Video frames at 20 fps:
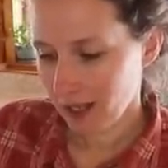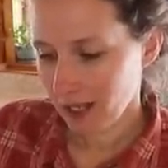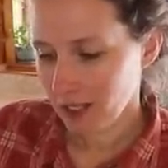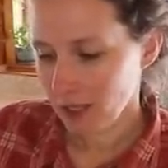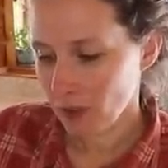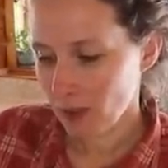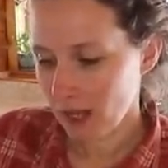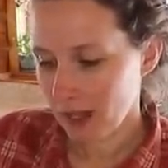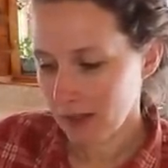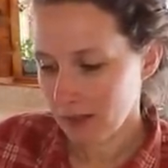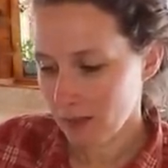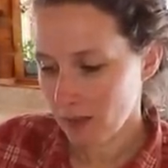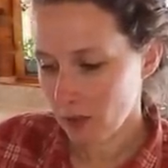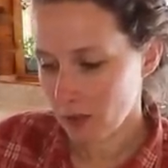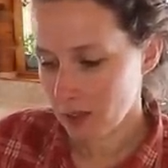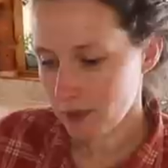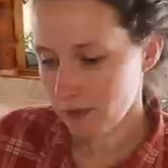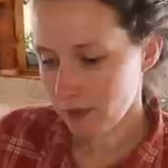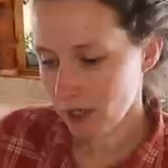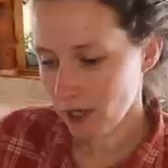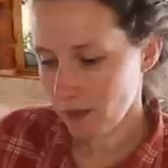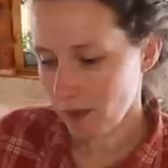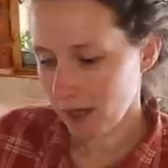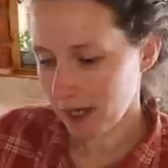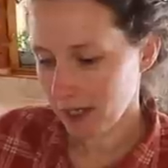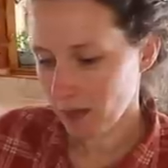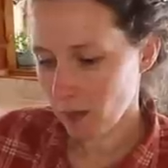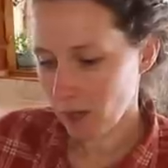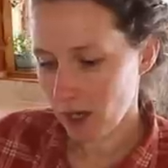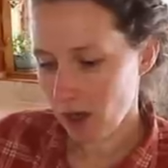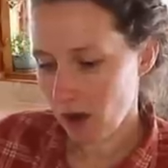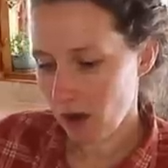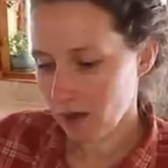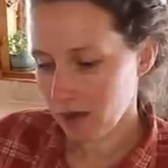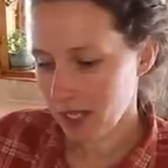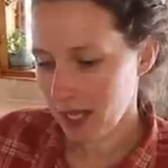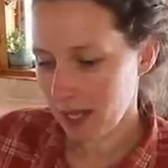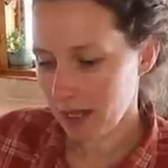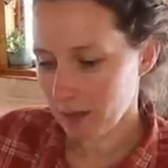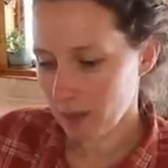You get the most for your money when all
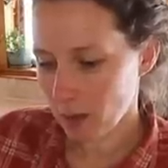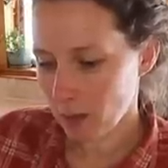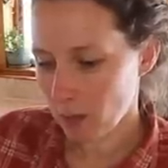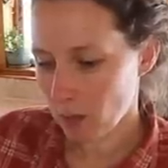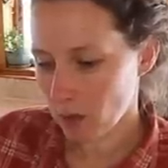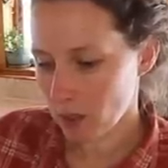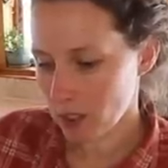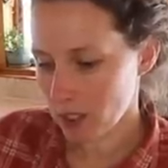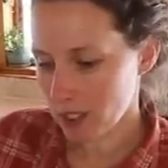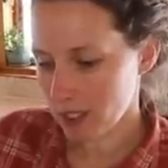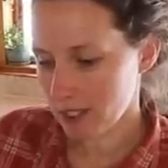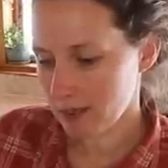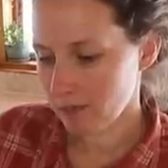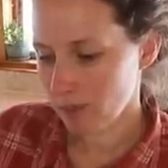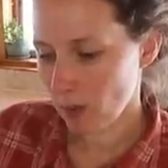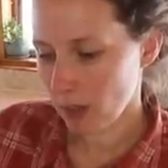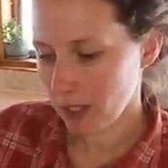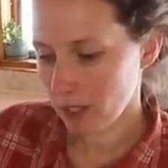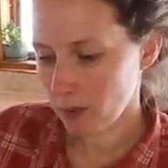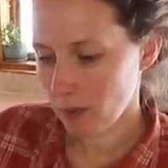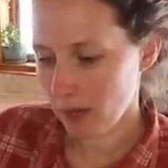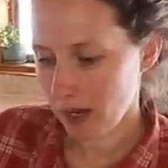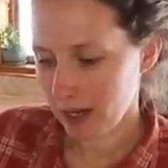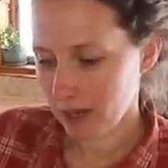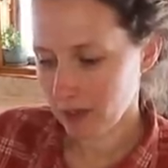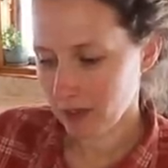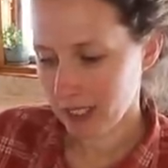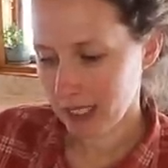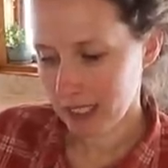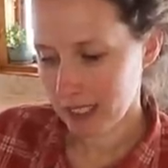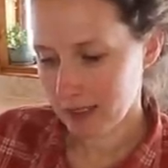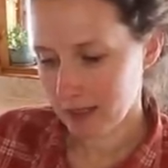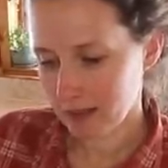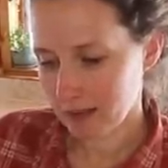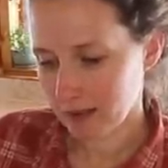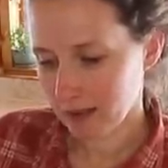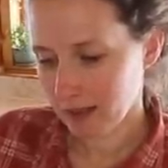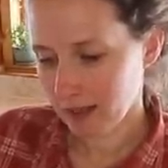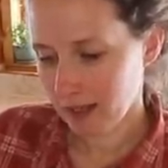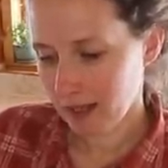the edible portions of what you buy are
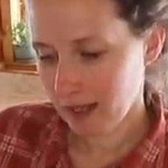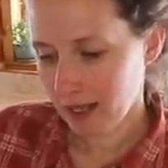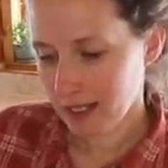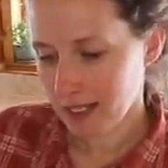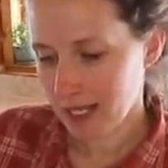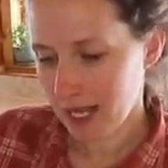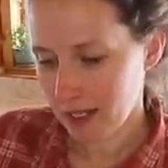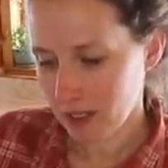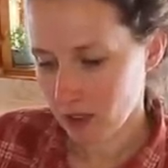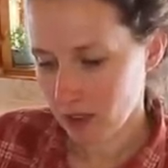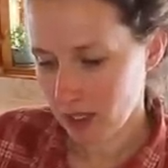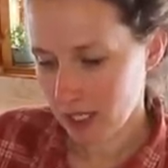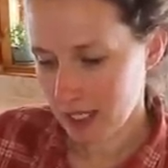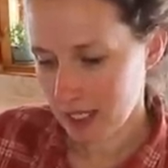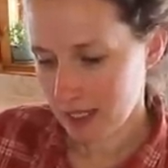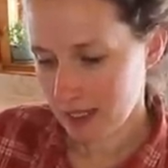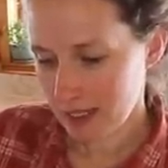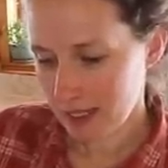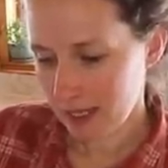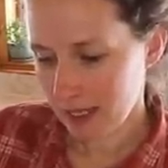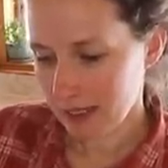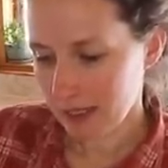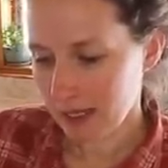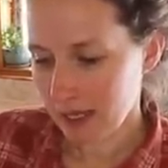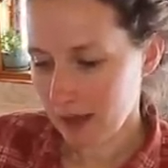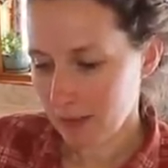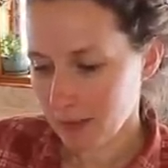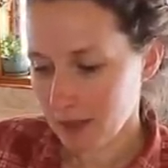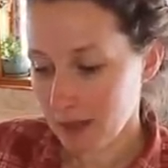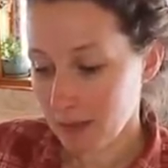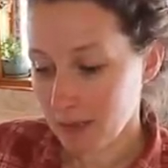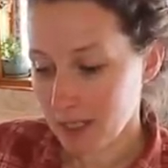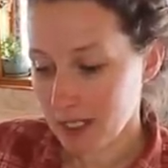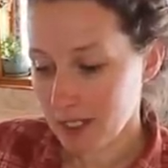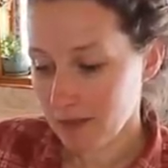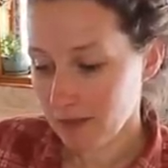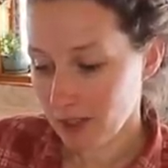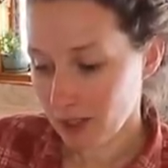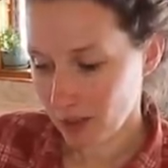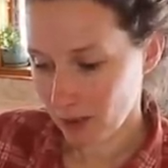eaten. Tenderness and
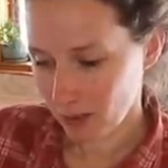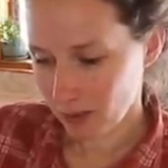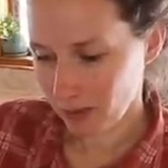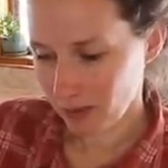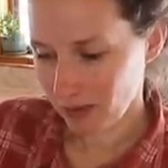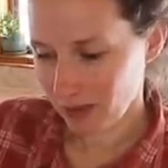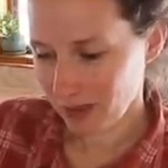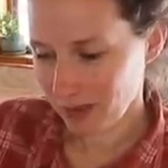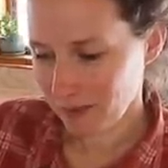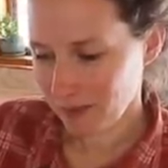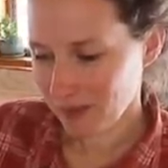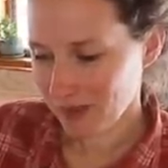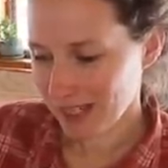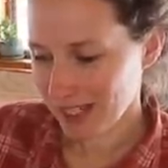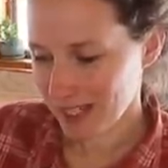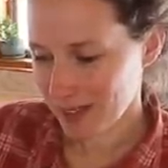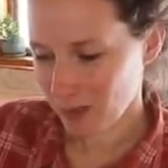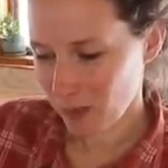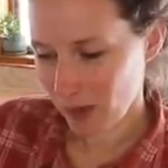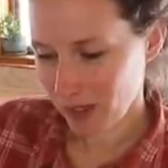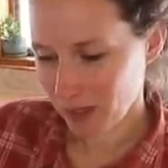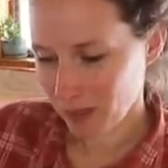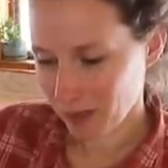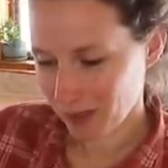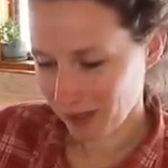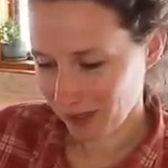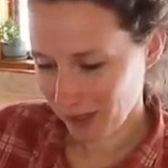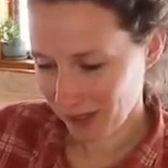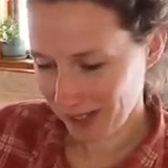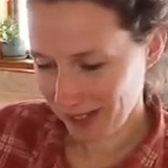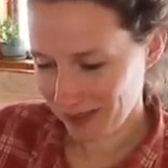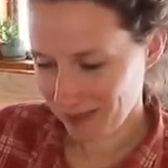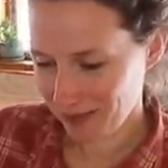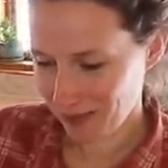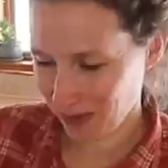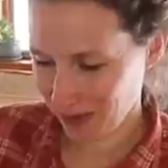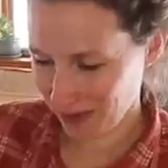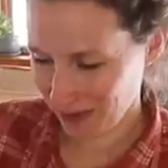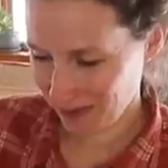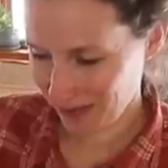accompaniment of youth is what you are looking
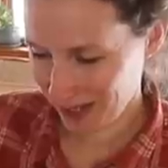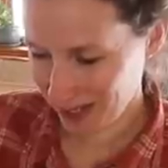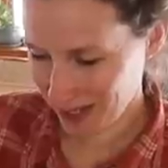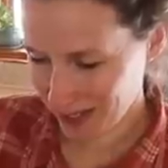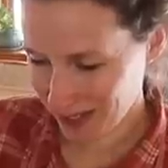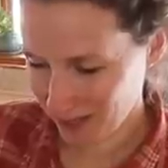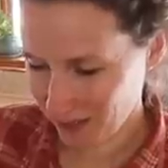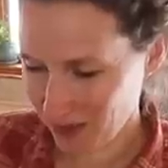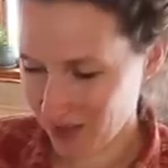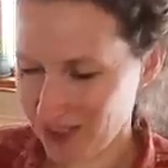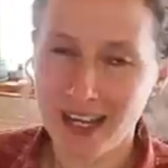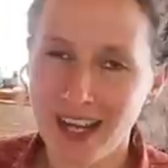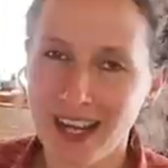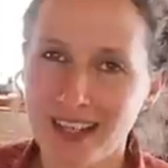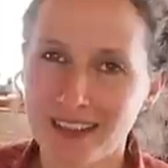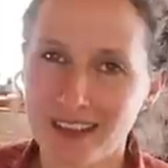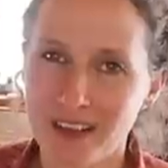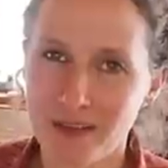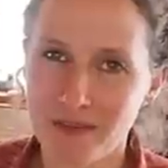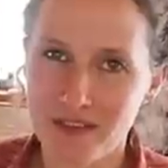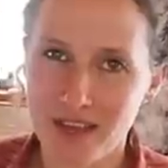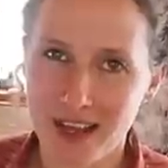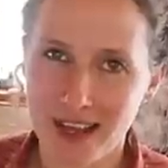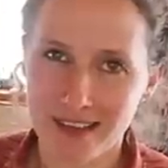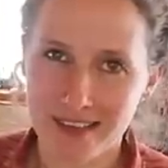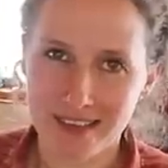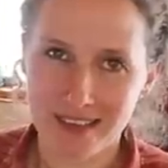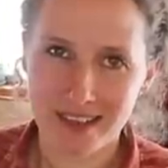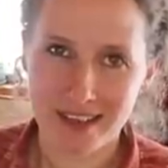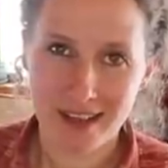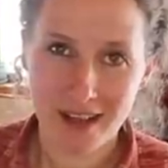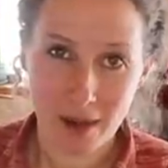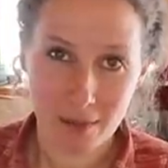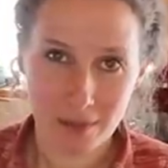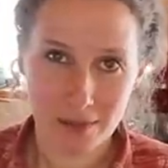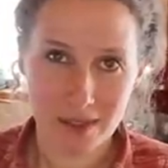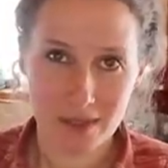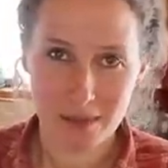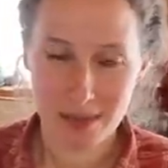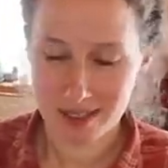for in vegetables. I love that, the
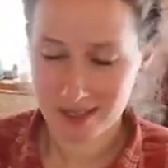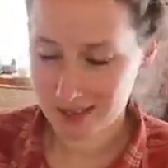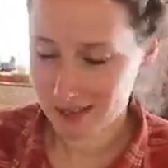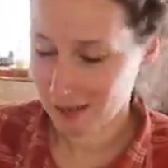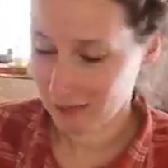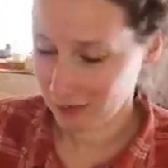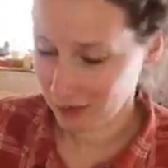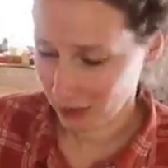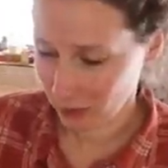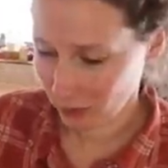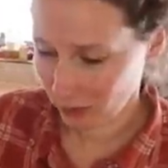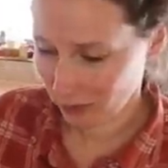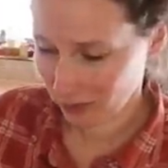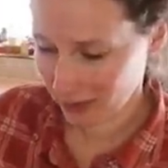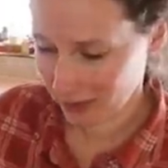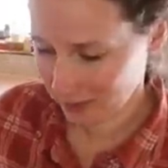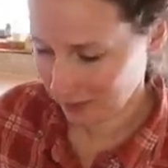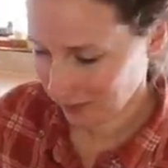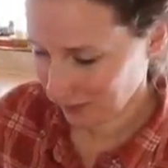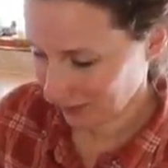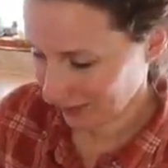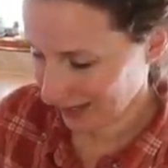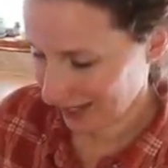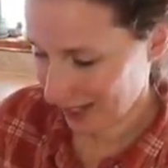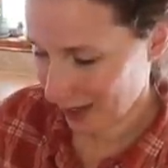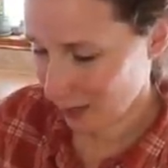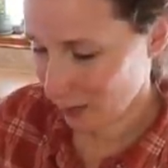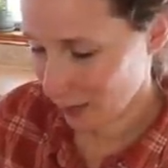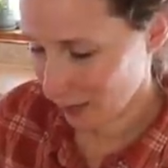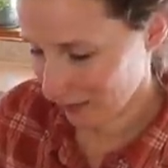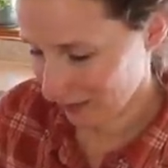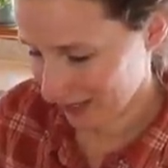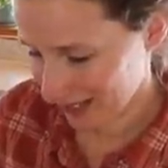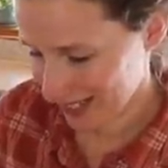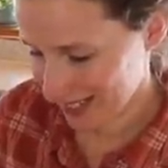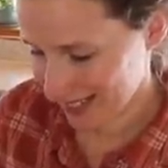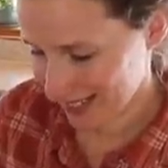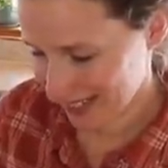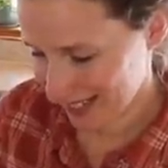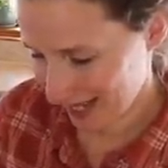accompaniment of youth. How
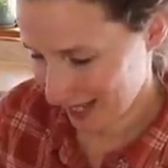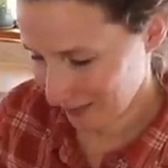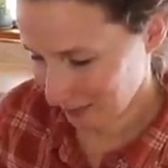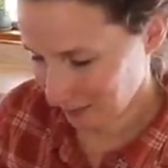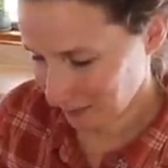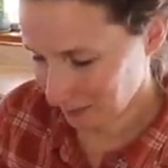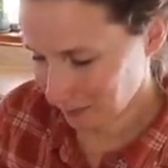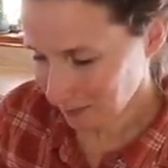perfect is that?